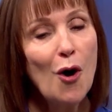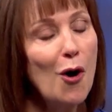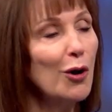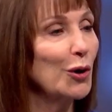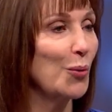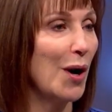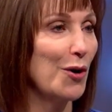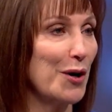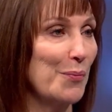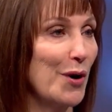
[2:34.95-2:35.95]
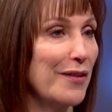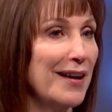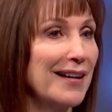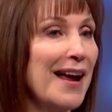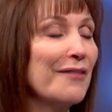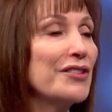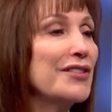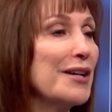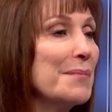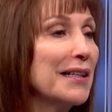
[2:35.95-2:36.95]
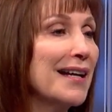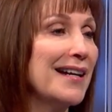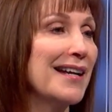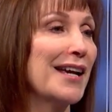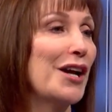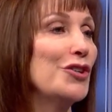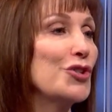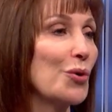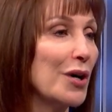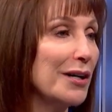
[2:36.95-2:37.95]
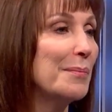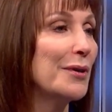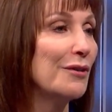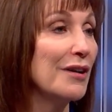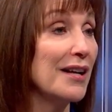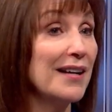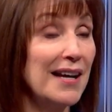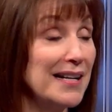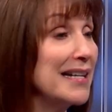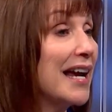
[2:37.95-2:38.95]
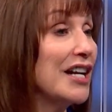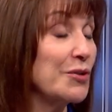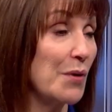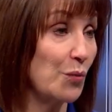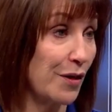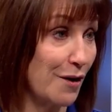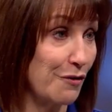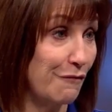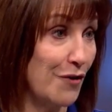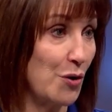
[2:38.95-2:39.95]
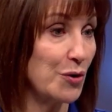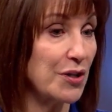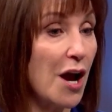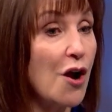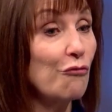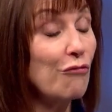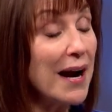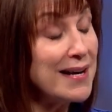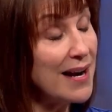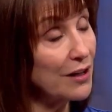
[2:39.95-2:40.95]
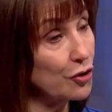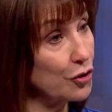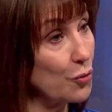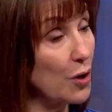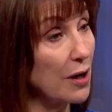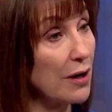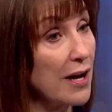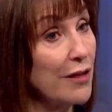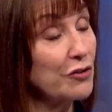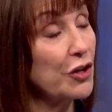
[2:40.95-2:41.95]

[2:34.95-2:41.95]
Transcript: where all are welcome, where they can have stimulating and enjoyable engagement with other folks. Right next door,